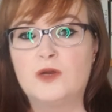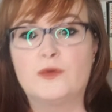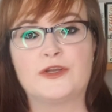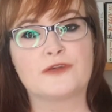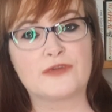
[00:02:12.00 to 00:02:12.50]

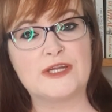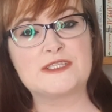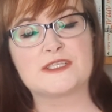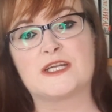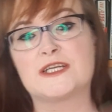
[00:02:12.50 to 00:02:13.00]
when her friends
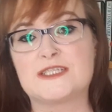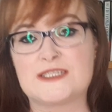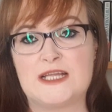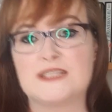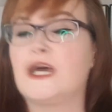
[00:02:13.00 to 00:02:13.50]
are starting to
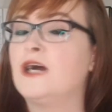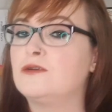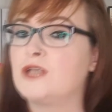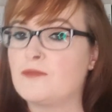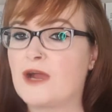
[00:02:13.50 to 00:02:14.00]
settle down,
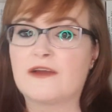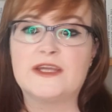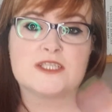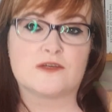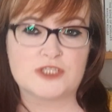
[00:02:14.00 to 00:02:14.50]
get
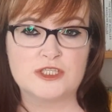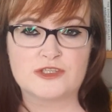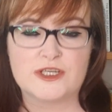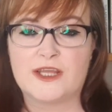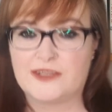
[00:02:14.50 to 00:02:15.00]
married, have
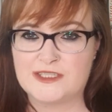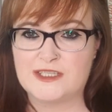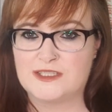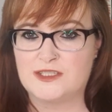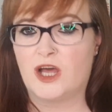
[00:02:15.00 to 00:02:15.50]
children, and this
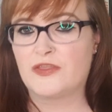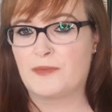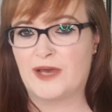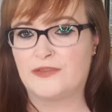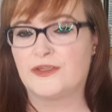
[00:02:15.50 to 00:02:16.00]
is not the
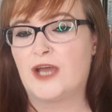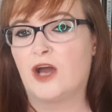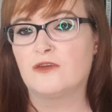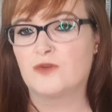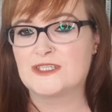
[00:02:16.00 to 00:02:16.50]
path that
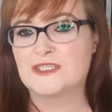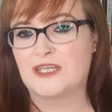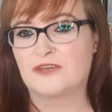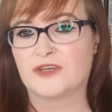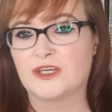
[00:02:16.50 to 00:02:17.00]
Olive wants to
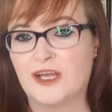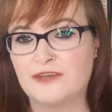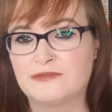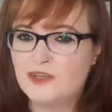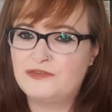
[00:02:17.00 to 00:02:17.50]
take for her life.
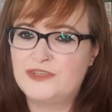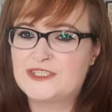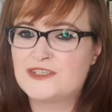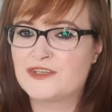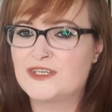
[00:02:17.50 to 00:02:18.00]

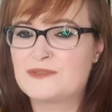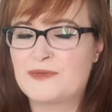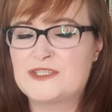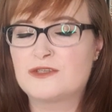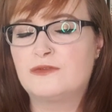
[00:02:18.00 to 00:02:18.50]
Filter This by
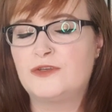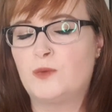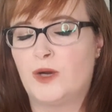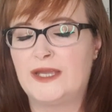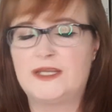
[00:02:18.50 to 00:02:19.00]
Sophie
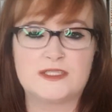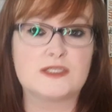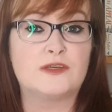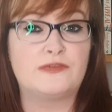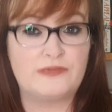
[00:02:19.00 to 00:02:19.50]
White is
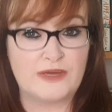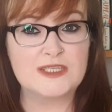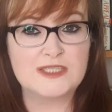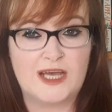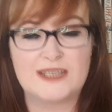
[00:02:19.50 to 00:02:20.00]
a
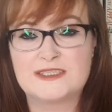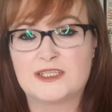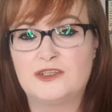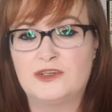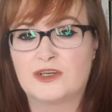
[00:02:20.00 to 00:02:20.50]
fantastic
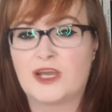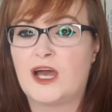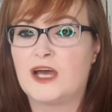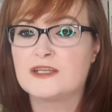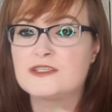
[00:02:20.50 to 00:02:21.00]
look
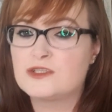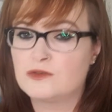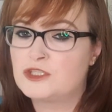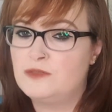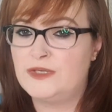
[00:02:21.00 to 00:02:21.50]
at
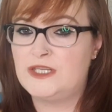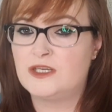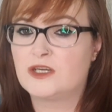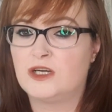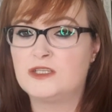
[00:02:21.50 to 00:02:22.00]
social media
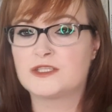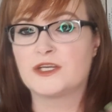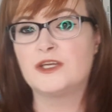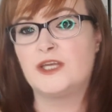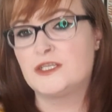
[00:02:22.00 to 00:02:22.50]

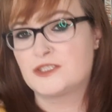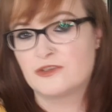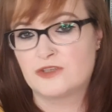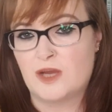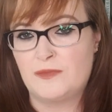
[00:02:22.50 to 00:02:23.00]
culture,
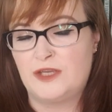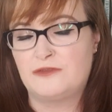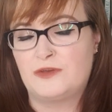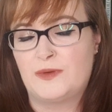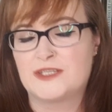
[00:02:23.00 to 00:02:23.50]
Instagram
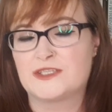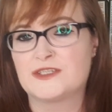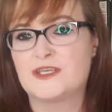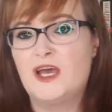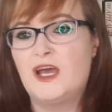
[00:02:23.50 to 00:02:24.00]

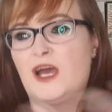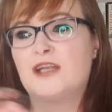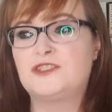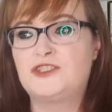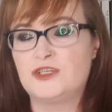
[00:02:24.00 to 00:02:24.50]
influencers,
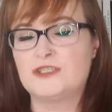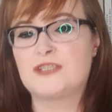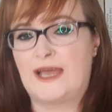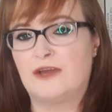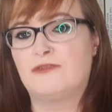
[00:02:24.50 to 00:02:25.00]
and
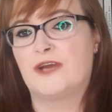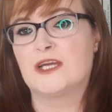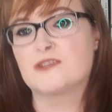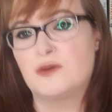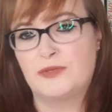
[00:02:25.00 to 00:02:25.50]
just how far
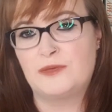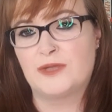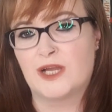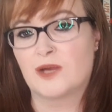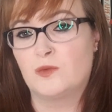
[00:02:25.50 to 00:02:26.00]
some people
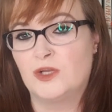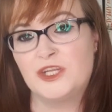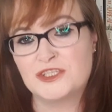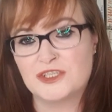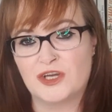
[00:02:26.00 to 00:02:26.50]
are
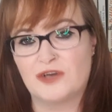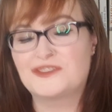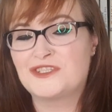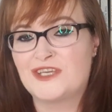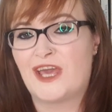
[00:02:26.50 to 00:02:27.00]
willing to go
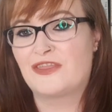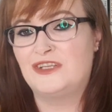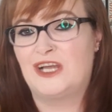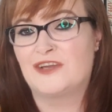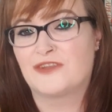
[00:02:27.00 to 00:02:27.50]
to get the
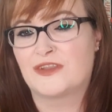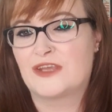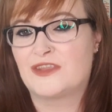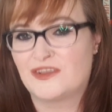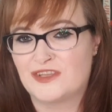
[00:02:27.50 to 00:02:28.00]
life that they
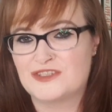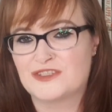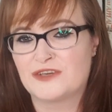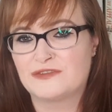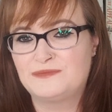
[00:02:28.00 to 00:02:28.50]
think they
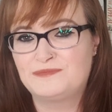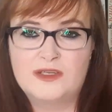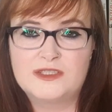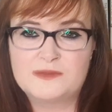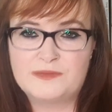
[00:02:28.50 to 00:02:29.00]
deserve.
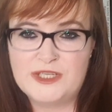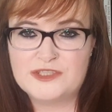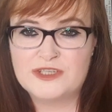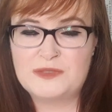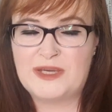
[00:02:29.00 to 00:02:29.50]
Beach
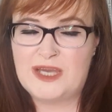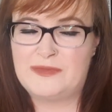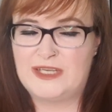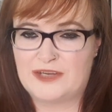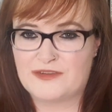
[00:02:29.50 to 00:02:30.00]
Read by
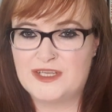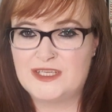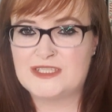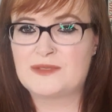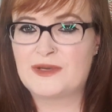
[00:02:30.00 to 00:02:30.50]
Emily Henry
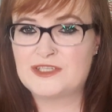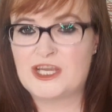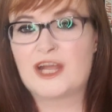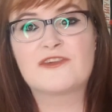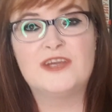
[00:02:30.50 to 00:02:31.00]
is about
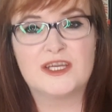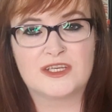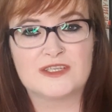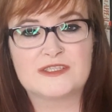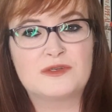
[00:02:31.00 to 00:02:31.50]
January and
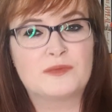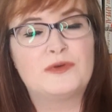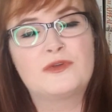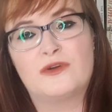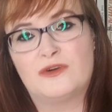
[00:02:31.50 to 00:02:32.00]
Gus, who are
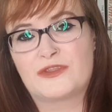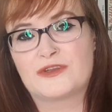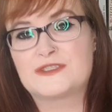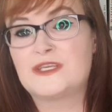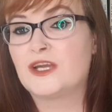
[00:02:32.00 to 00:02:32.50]
both
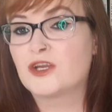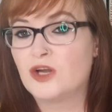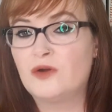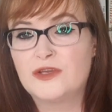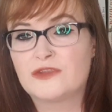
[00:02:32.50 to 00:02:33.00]
authors. They are
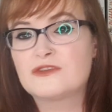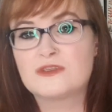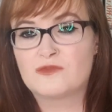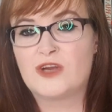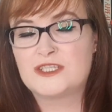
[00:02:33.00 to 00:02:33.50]
going through
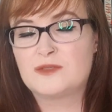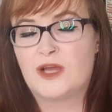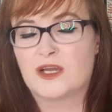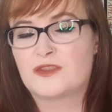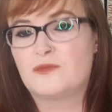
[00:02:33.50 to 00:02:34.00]
some writing
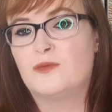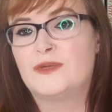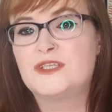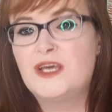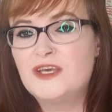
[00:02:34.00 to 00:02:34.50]
block at the
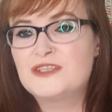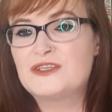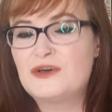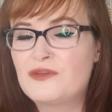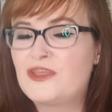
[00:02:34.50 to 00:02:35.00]
moment,
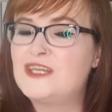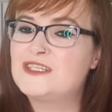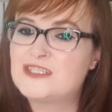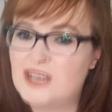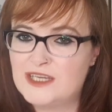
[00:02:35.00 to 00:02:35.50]
so they
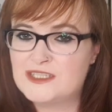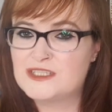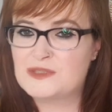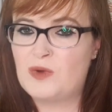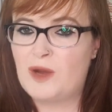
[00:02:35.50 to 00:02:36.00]
decide to
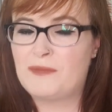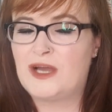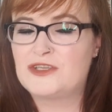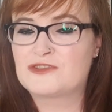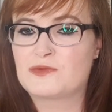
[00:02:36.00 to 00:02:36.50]
swap
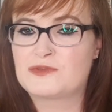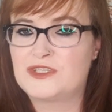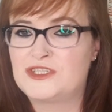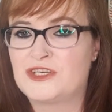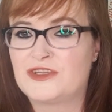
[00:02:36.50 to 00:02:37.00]
manuscripts with
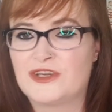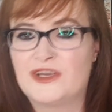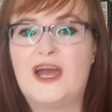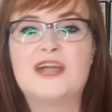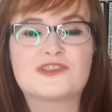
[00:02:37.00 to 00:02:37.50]
each other
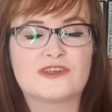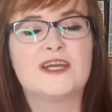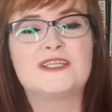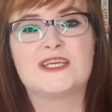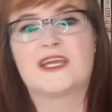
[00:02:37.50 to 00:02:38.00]
and
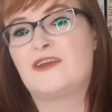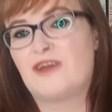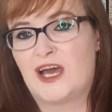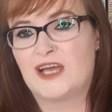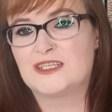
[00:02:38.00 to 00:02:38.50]
try to give a
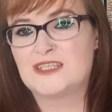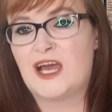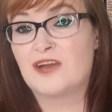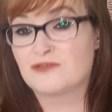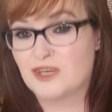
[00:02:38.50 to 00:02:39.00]
hand
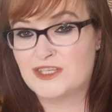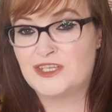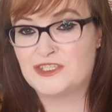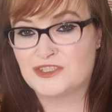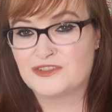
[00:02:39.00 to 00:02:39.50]
at writing
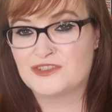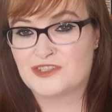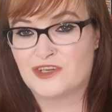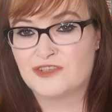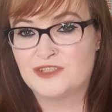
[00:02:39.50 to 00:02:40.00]
each other's
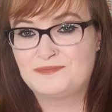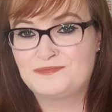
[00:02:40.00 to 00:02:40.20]
genre.